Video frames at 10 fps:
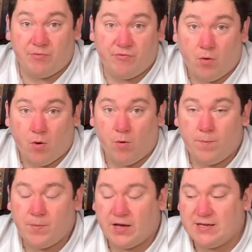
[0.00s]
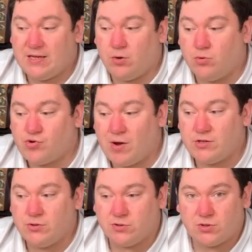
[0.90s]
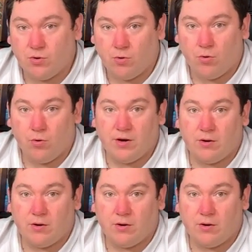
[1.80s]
for, and it all tracks your score,